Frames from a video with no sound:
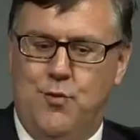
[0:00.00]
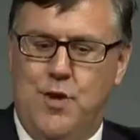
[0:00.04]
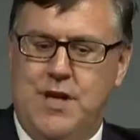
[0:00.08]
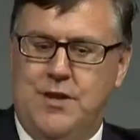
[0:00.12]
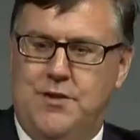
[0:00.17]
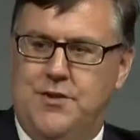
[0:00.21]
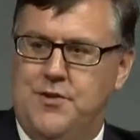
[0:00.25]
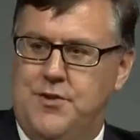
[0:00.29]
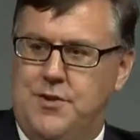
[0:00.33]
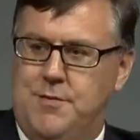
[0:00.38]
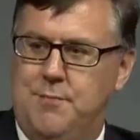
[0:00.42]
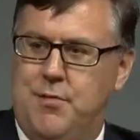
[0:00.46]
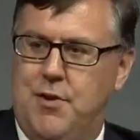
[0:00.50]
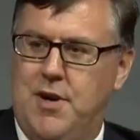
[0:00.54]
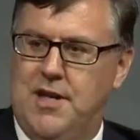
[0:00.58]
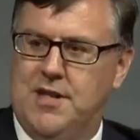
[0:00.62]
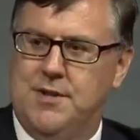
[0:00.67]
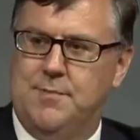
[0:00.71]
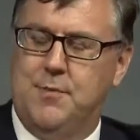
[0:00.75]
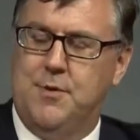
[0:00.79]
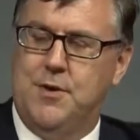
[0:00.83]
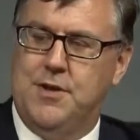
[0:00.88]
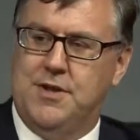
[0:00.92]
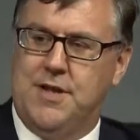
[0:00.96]
rich,
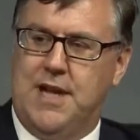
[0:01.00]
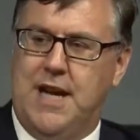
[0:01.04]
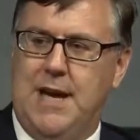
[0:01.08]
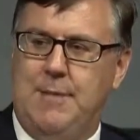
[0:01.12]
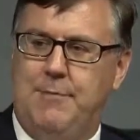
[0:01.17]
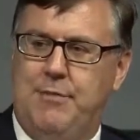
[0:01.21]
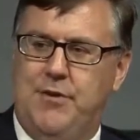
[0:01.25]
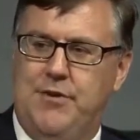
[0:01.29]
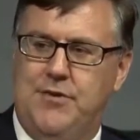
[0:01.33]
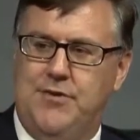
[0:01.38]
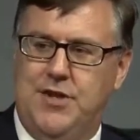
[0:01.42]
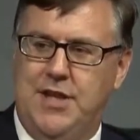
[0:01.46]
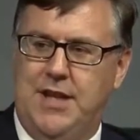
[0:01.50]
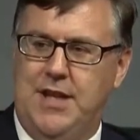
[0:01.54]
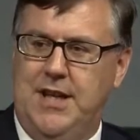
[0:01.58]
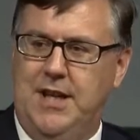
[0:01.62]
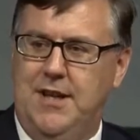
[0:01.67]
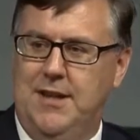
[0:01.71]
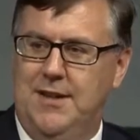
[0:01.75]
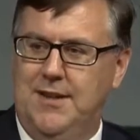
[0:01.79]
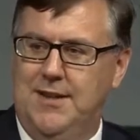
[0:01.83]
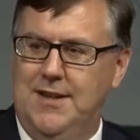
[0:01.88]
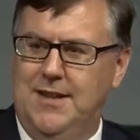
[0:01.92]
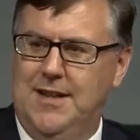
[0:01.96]
prosperous capital
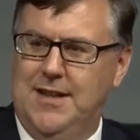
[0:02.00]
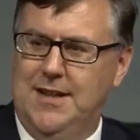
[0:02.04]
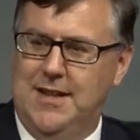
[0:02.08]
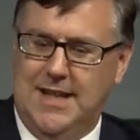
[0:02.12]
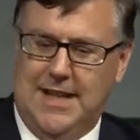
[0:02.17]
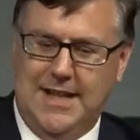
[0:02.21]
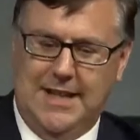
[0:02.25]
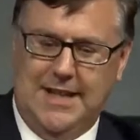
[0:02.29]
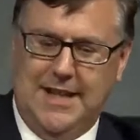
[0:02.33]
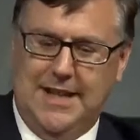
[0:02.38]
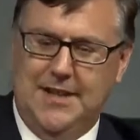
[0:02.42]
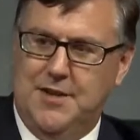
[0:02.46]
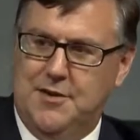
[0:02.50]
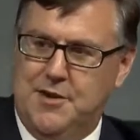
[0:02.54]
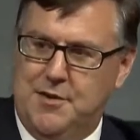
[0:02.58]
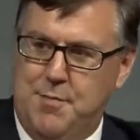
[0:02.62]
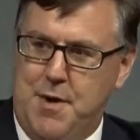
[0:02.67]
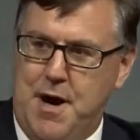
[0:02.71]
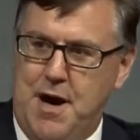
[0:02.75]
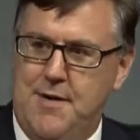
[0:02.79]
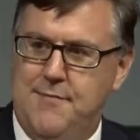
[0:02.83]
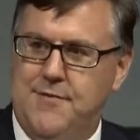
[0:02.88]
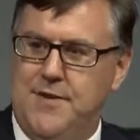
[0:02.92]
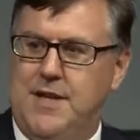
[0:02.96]
city, and then there's
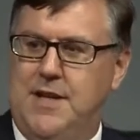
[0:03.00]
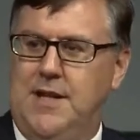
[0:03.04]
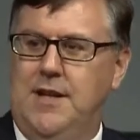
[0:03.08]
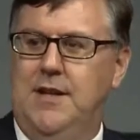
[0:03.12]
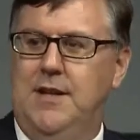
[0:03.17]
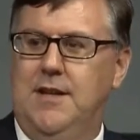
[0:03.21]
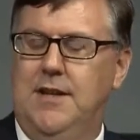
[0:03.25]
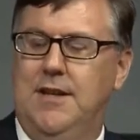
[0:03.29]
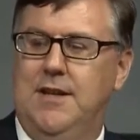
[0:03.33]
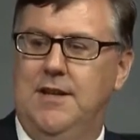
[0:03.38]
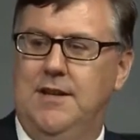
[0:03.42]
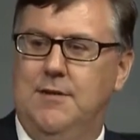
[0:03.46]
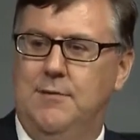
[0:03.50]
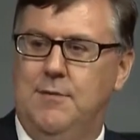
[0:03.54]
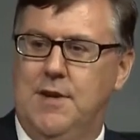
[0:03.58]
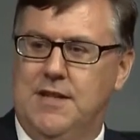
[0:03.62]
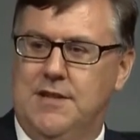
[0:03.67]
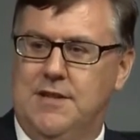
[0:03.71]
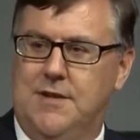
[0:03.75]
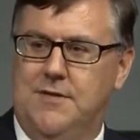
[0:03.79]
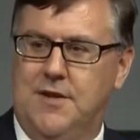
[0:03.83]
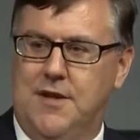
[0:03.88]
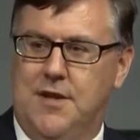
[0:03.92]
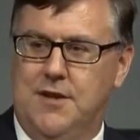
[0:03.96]
poverty in the
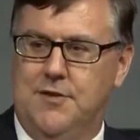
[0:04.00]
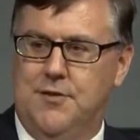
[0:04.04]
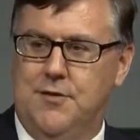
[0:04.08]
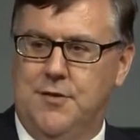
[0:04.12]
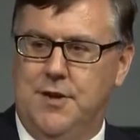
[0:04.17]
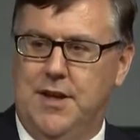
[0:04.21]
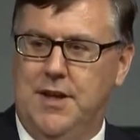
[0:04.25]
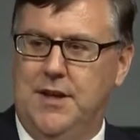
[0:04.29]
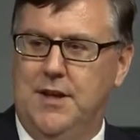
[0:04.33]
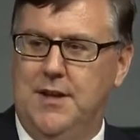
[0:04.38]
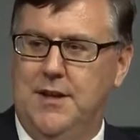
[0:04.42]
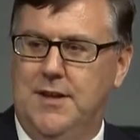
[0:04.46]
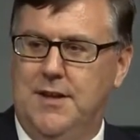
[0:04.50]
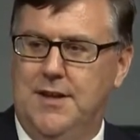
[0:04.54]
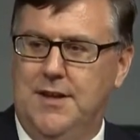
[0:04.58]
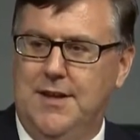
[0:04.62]
rest of the country.